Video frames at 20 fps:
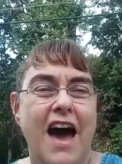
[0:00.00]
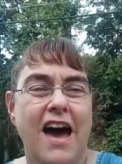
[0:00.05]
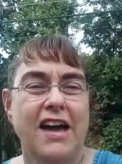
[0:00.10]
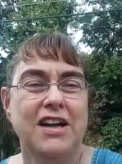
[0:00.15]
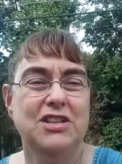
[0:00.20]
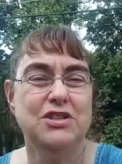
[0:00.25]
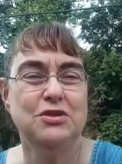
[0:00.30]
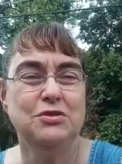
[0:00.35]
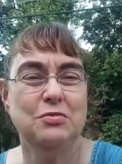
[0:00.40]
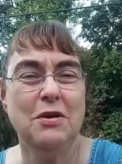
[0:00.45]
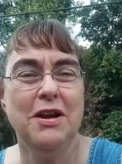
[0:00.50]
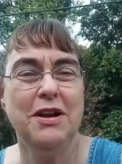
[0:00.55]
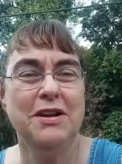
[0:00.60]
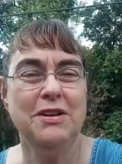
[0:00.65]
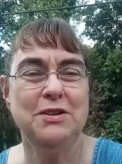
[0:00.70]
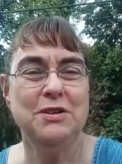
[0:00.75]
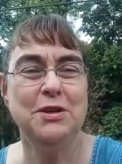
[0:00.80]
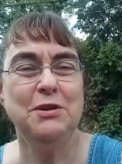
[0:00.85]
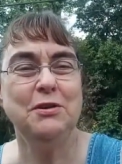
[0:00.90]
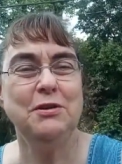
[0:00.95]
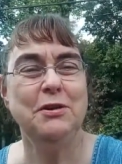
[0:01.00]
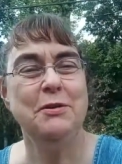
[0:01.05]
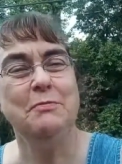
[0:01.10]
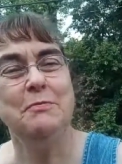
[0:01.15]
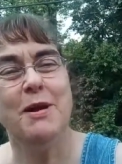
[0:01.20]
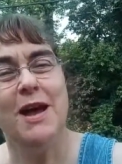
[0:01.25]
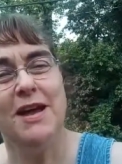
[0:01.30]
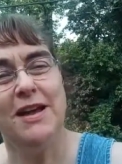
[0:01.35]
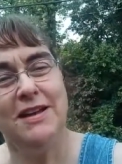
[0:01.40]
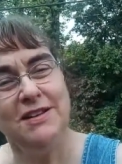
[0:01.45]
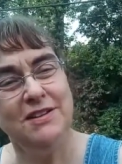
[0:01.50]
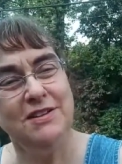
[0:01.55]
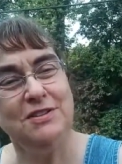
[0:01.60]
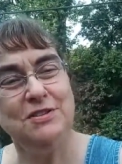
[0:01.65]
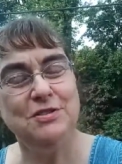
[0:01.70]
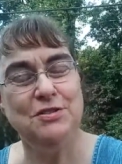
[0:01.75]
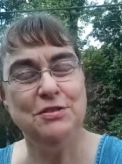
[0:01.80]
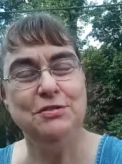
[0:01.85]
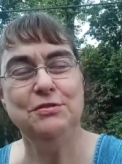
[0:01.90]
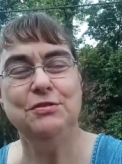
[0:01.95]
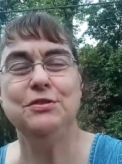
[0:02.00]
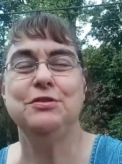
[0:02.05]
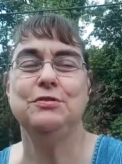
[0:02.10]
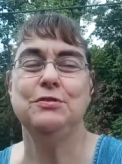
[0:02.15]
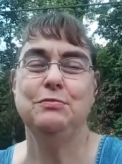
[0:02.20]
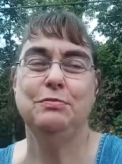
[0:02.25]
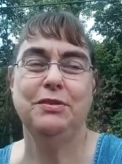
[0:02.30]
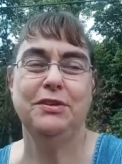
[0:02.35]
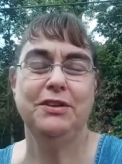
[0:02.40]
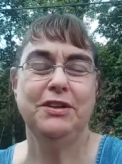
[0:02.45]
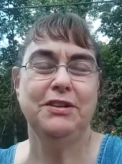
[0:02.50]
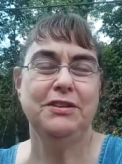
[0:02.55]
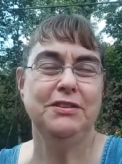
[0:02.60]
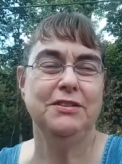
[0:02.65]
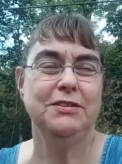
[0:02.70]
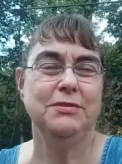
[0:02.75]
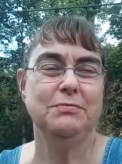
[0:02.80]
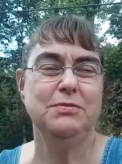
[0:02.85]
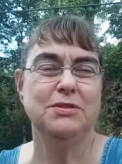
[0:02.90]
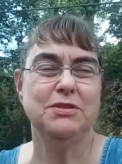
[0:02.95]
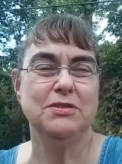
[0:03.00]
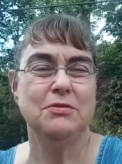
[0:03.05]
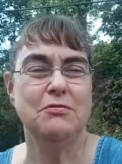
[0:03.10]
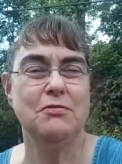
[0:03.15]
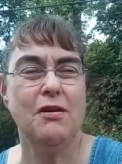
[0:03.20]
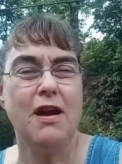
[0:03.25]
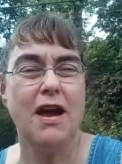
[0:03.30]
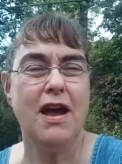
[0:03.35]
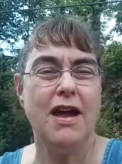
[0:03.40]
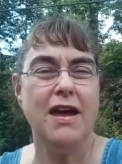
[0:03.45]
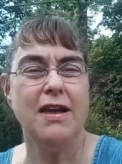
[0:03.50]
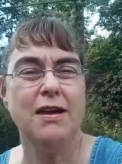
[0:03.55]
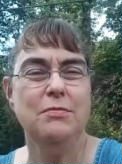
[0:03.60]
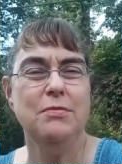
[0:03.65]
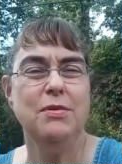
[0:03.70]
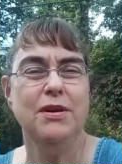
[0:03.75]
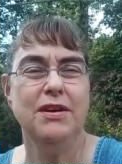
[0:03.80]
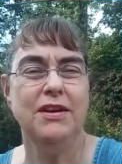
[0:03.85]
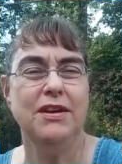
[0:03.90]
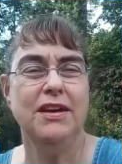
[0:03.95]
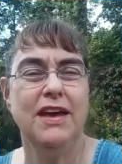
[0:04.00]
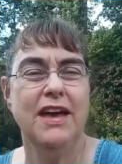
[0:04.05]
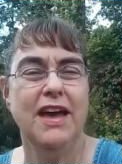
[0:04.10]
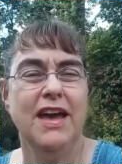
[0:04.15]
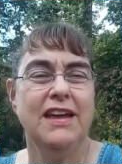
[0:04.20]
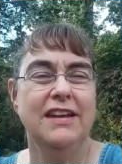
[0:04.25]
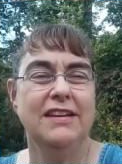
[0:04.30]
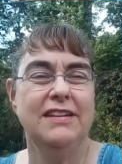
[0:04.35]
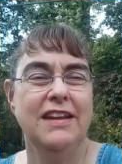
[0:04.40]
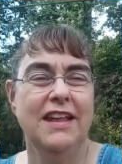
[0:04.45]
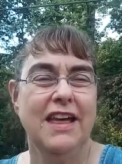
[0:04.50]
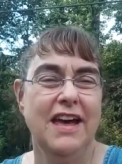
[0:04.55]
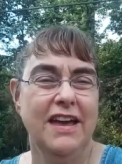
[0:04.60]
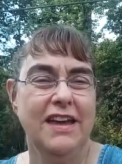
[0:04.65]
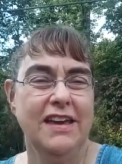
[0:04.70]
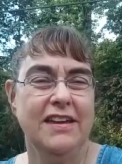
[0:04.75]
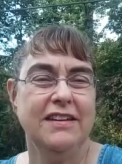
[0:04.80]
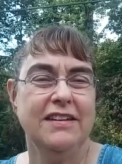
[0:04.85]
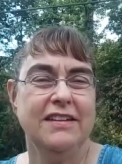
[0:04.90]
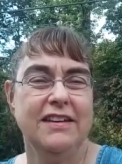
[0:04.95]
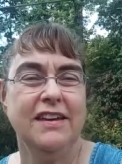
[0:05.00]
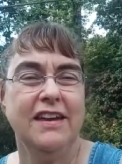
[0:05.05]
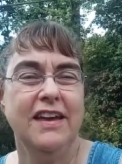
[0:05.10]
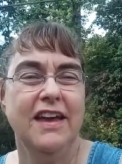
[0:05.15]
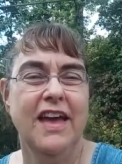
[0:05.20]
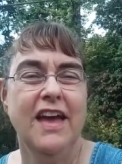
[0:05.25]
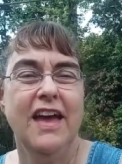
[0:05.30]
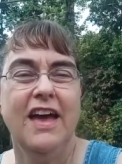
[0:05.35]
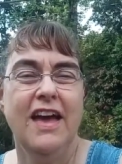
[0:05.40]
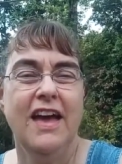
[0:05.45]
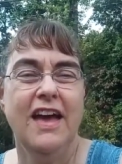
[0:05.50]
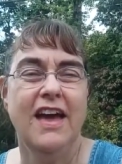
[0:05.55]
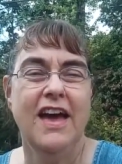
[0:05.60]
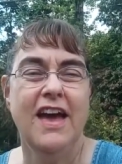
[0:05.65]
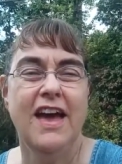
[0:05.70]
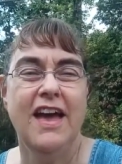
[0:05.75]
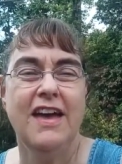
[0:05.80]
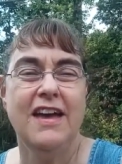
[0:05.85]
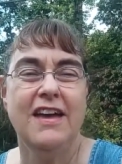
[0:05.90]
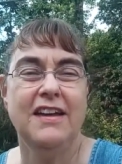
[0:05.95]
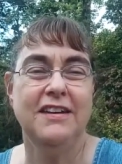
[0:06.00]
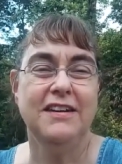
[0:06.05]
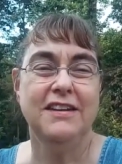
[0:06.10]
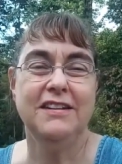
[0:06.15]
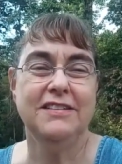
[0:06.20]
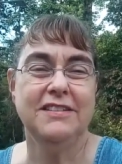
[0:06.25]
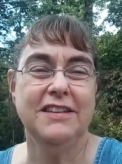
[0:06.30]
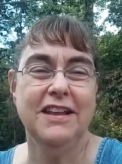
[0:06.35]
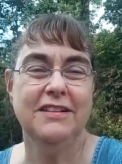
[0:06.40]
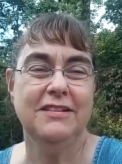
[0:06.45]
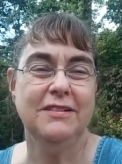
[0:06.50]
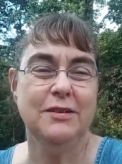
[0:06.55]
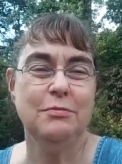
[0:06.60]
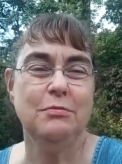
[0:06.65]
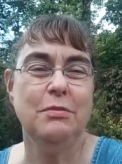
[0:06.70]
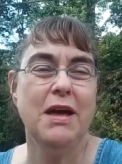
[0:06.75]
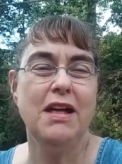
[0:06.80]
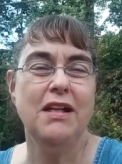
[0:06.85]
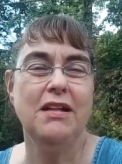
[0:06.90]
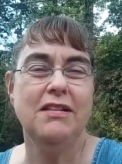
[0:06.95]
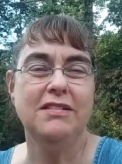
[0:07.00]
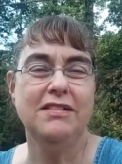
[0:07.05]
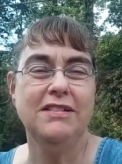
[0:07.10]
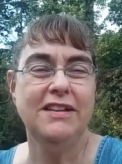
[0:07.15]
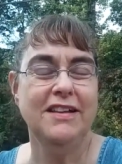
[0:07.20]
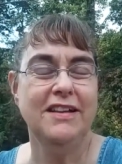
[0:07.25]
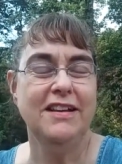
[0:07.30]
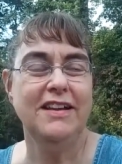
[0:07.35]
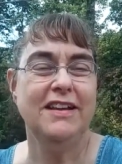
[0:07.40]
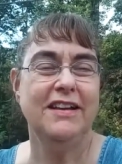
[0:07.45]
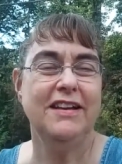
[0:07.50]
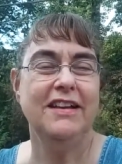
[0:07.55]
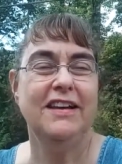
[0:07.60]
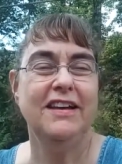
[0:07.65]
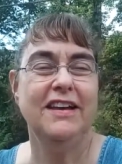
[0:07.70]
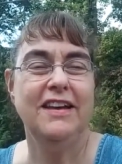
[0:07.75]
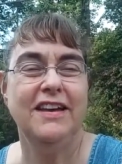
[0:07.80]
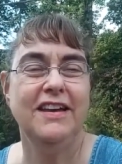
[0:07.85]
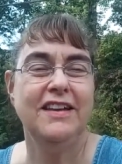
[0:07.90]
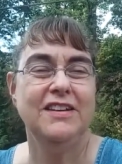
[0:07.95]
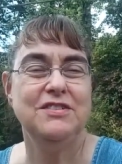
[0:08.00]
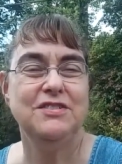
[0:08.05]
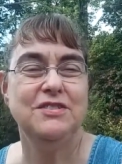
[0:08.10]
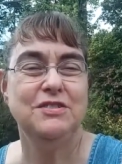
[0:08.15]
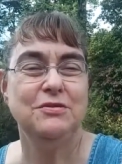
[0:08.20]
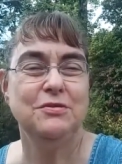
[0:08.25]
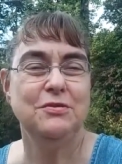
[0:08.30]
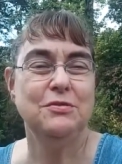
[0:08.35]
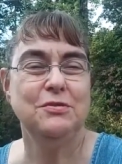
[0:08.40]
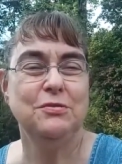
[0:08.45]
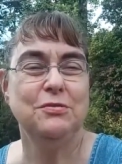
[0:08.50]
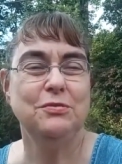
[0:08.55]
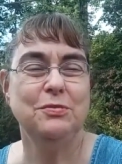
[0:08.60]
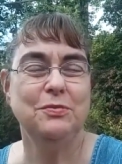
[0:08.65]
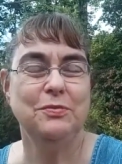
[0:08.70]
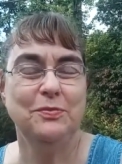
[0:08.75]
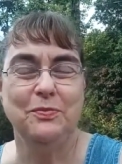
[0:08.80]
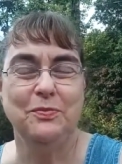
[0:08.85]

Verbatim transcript: I just wanted to remind you to please subscribe and like and hit that little bell to